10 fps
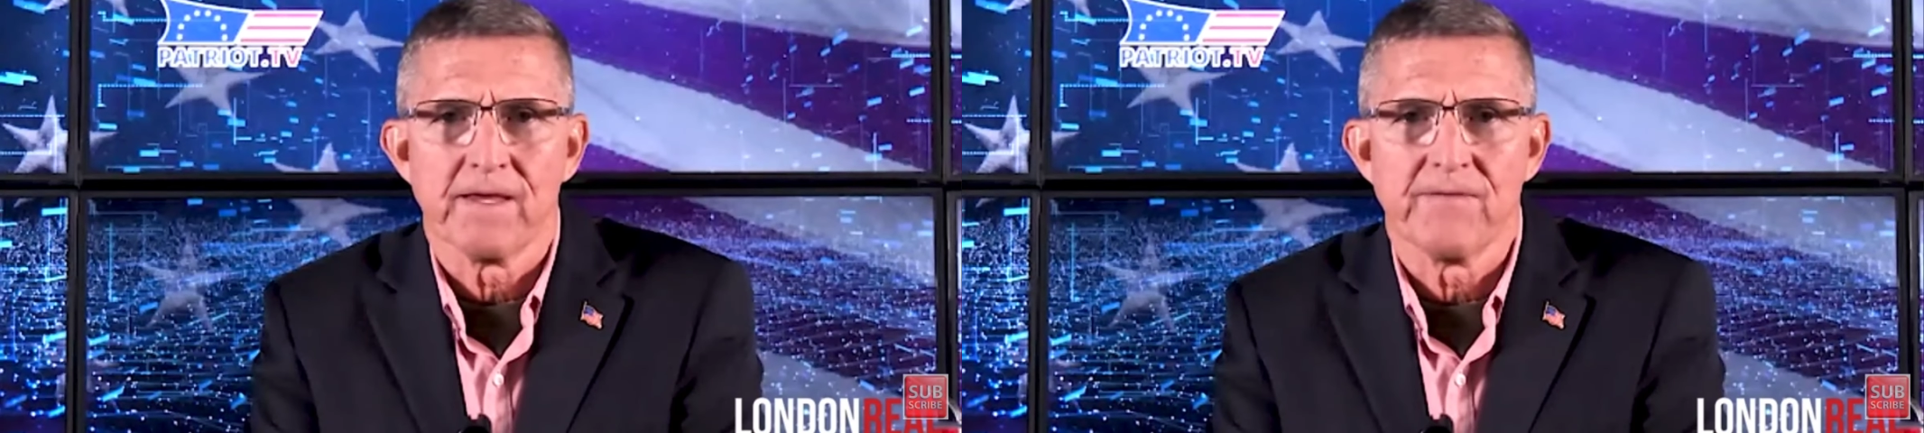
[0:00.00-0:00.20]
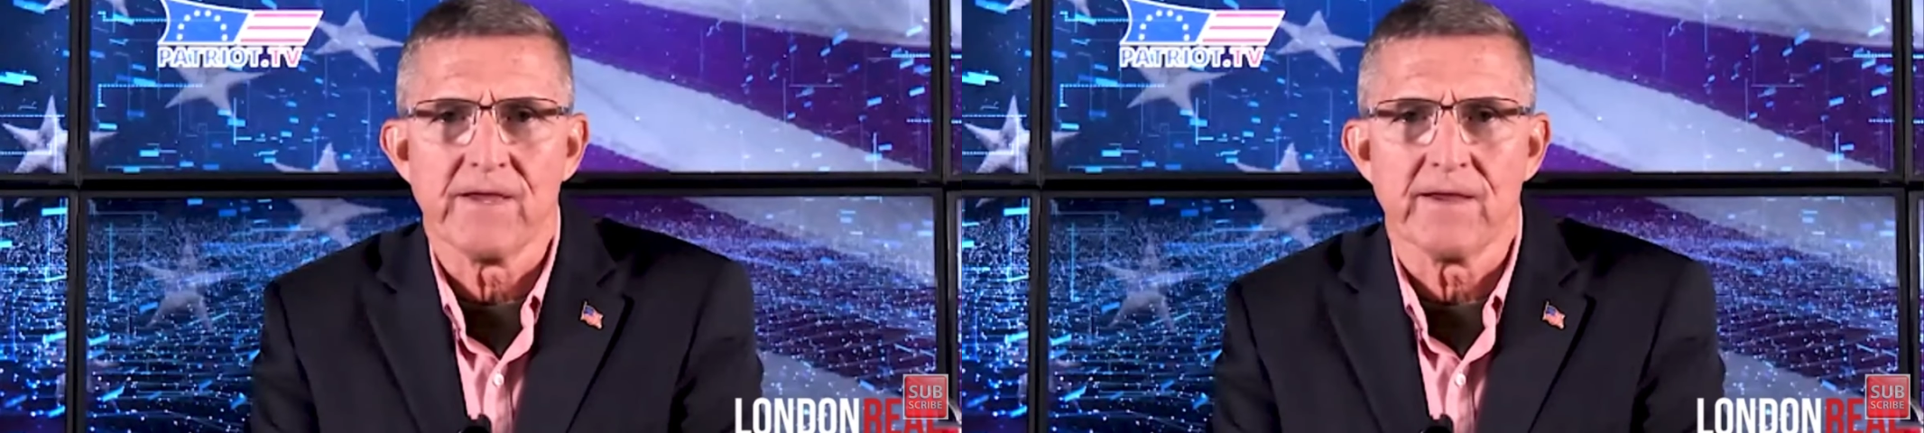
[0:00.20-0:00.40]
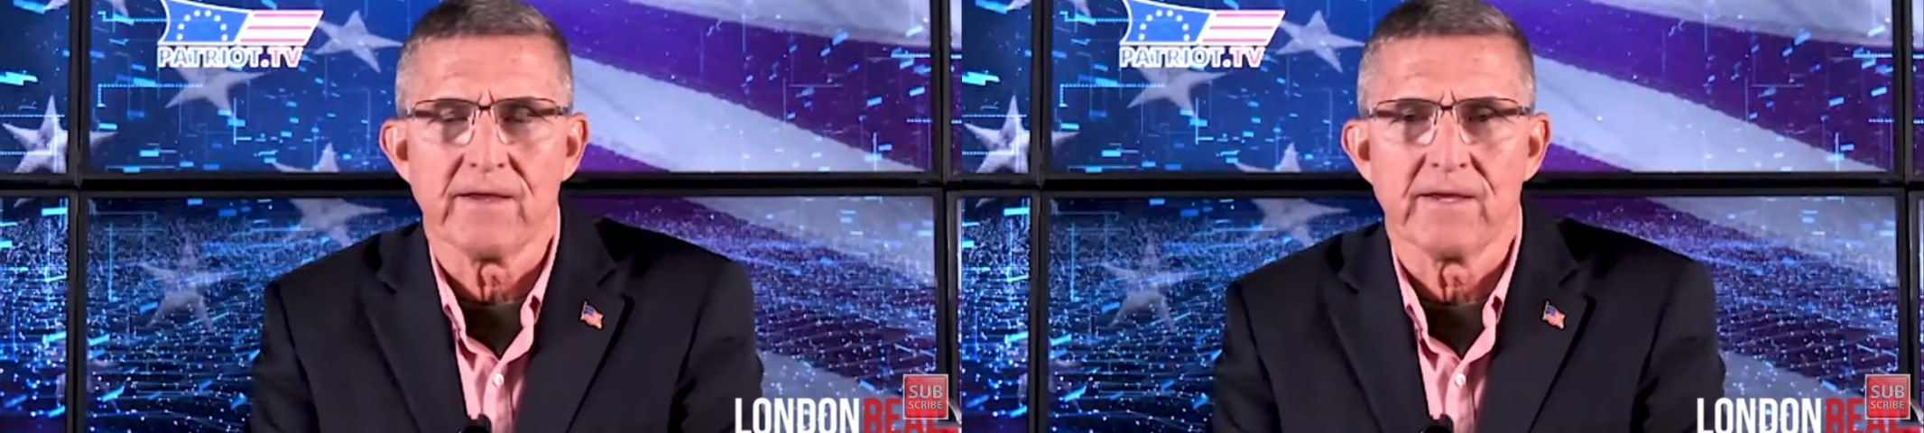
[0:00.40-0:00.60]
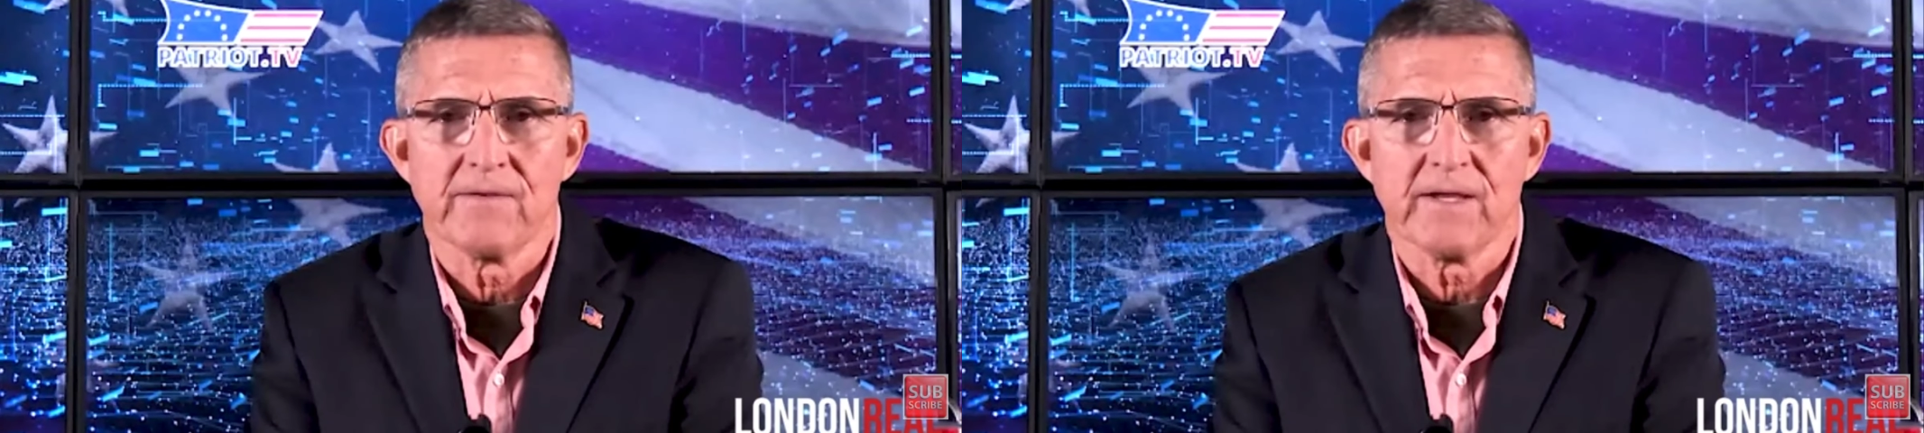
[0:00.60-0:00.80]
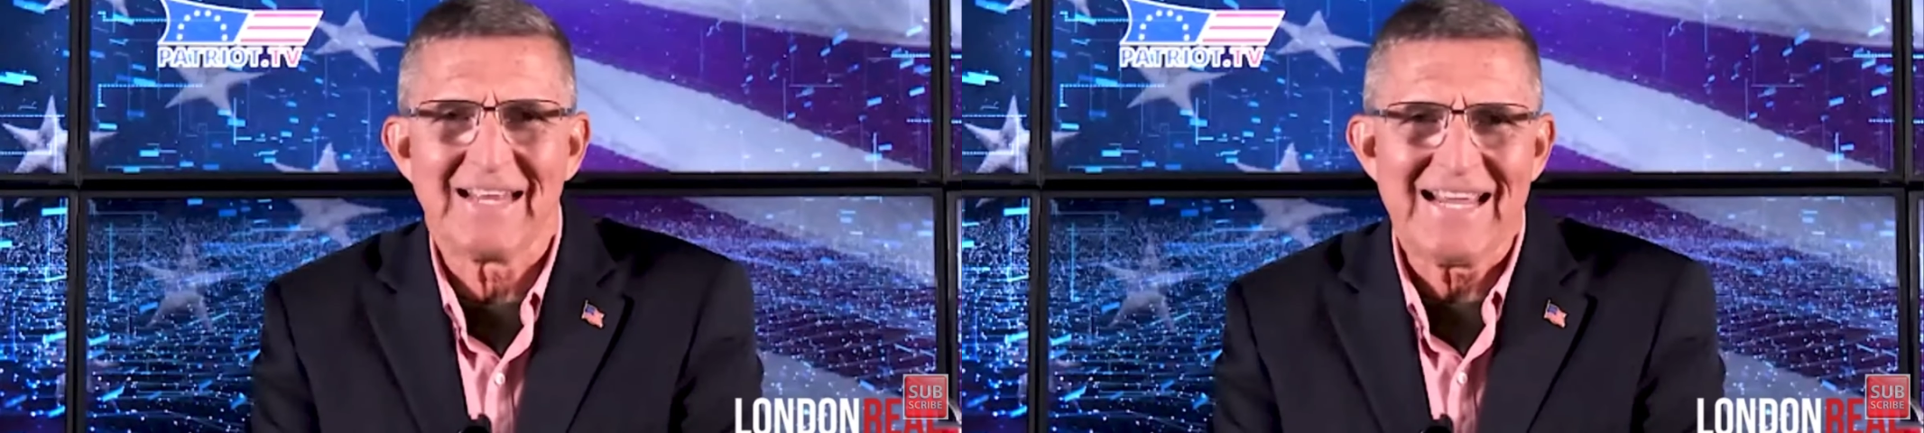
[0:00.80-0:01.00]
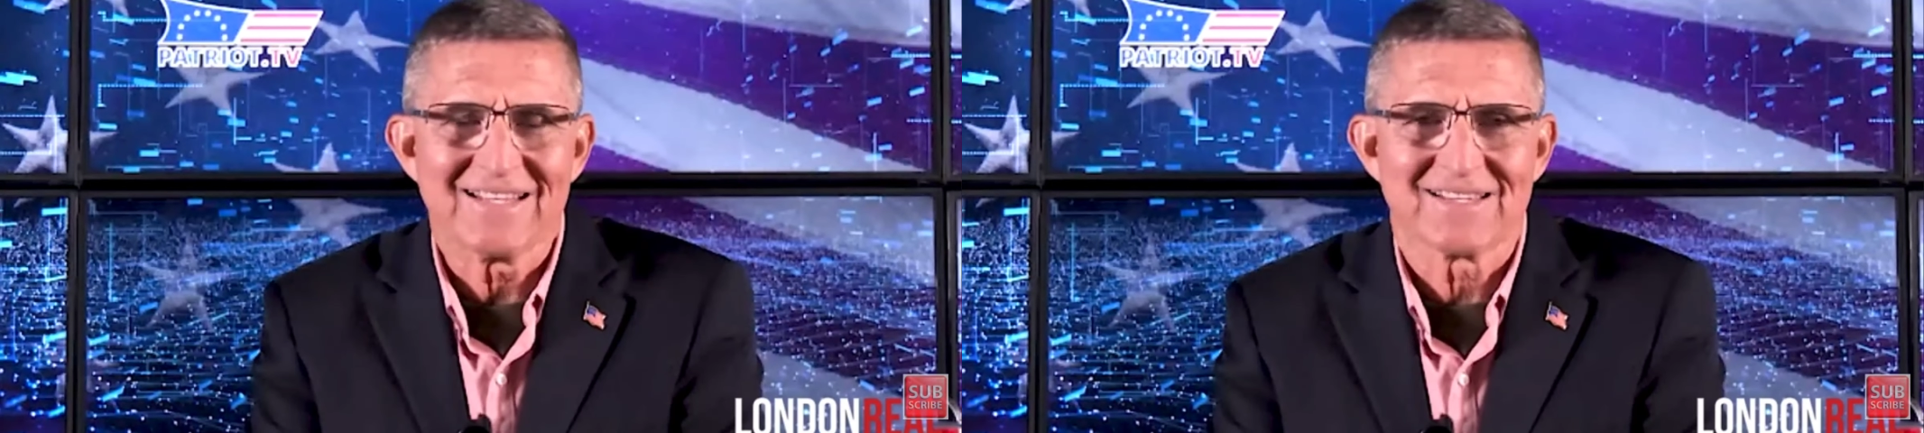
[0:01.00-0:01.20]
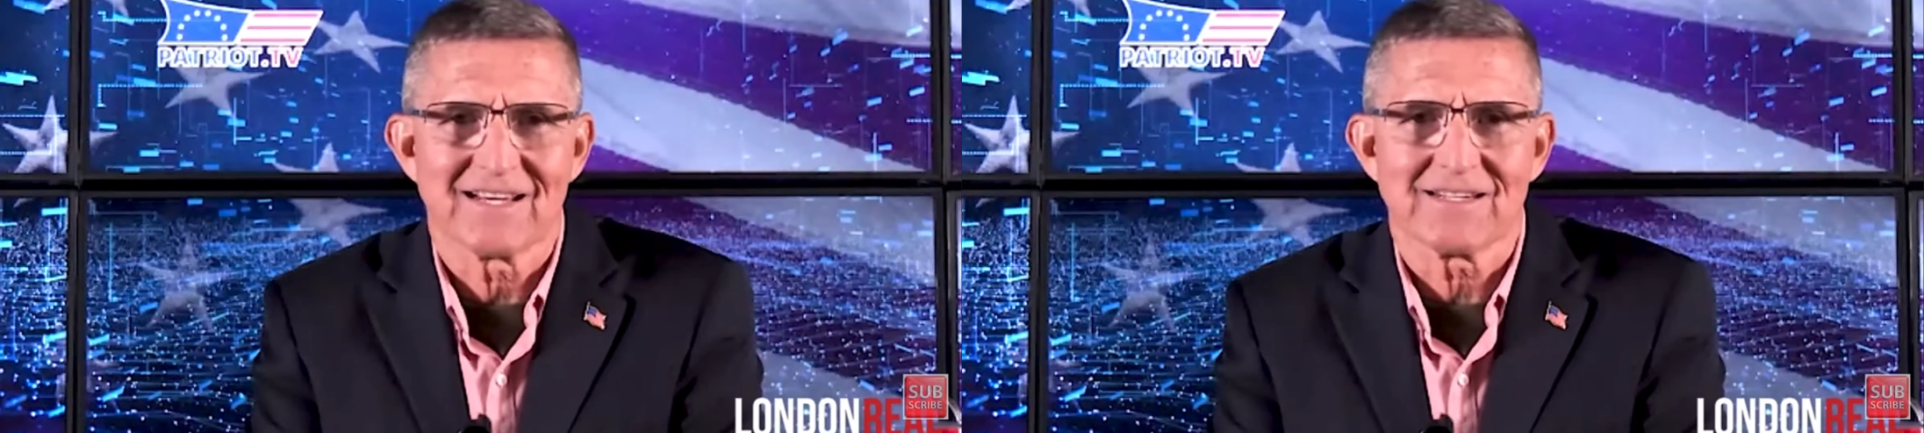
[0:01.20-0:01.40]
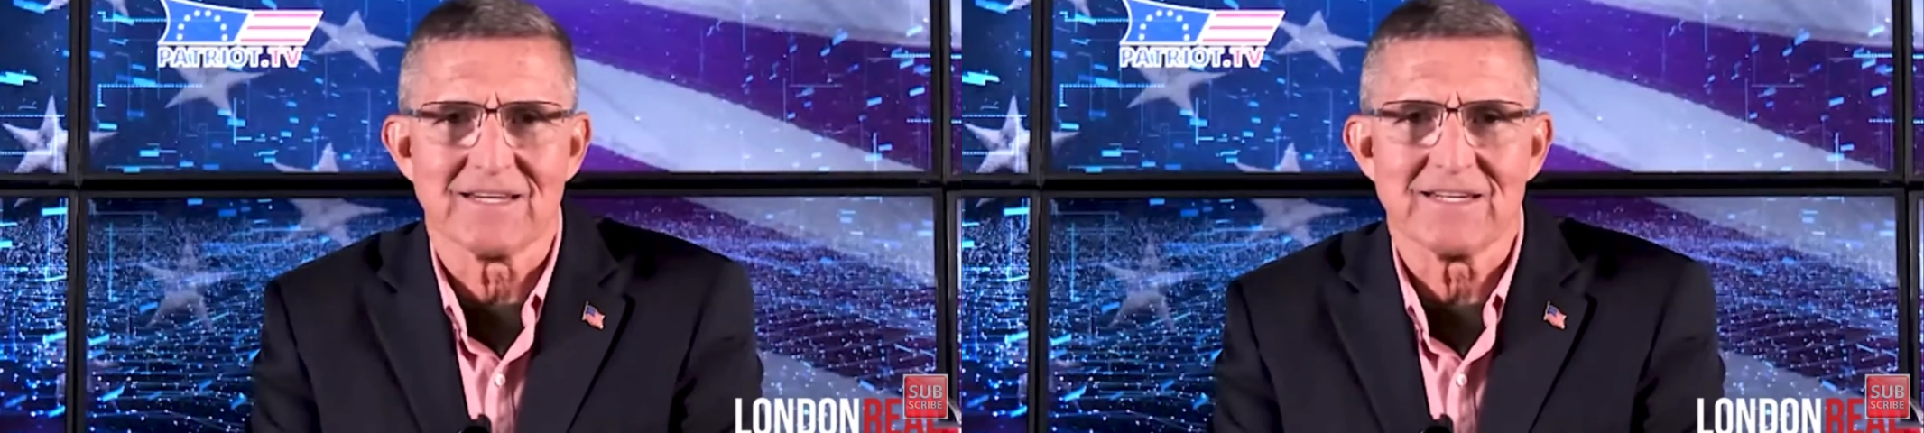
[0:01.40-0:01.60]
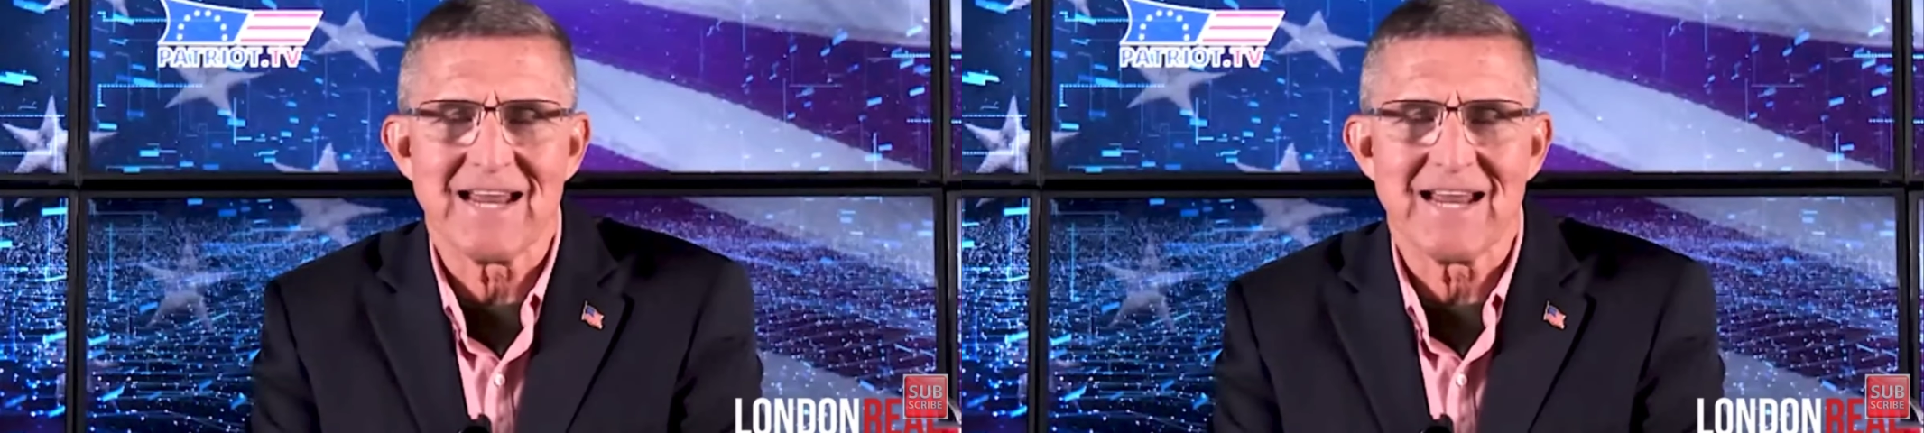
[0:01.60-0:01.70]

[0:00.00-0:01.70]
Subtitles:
in the late 60s,